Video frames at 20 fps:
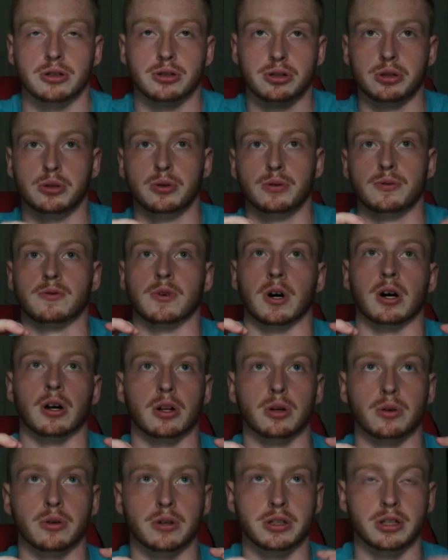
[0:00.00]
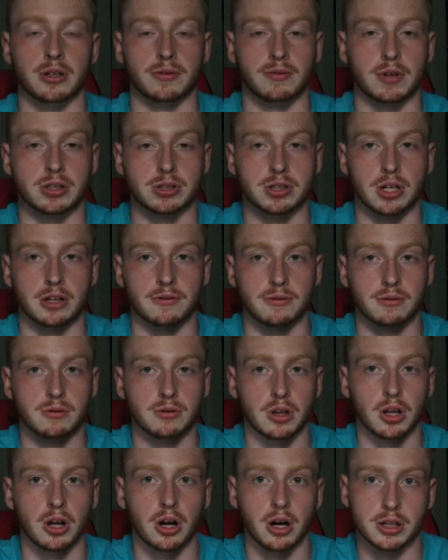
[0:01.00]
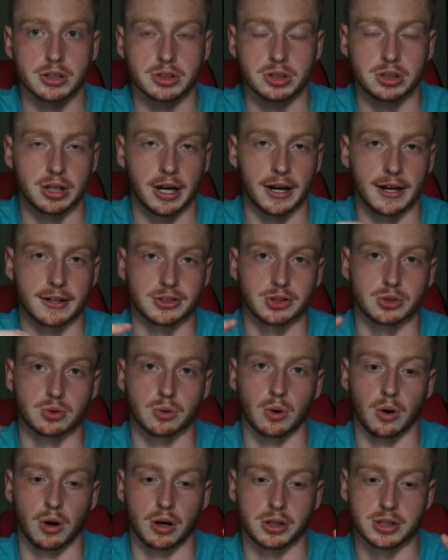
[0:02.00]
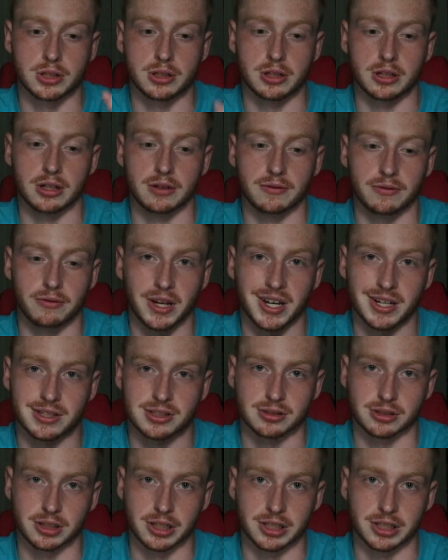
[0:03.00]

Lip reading: do follow a different set of laws as towards the advanced